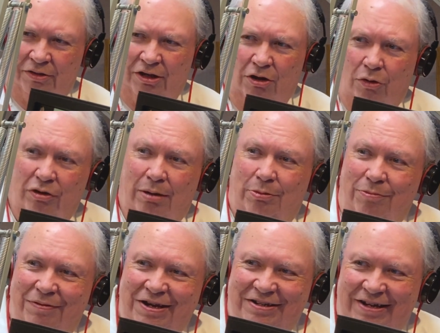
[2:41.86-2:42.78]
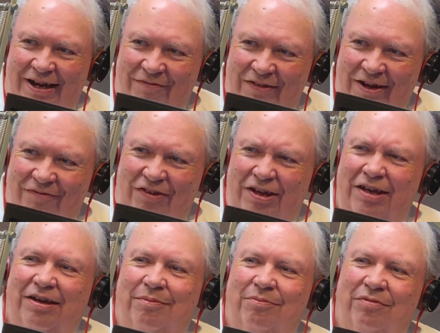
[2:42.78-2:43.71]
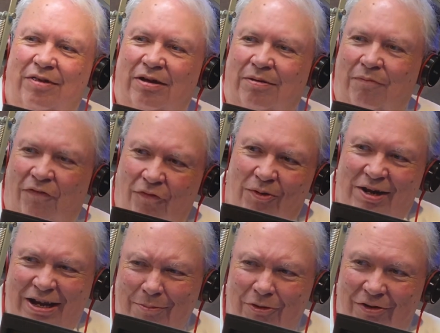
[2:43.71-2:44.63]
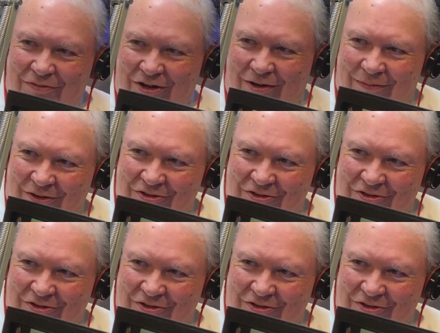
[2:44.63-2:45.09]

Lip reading: the old WPTF FM before he moved over to,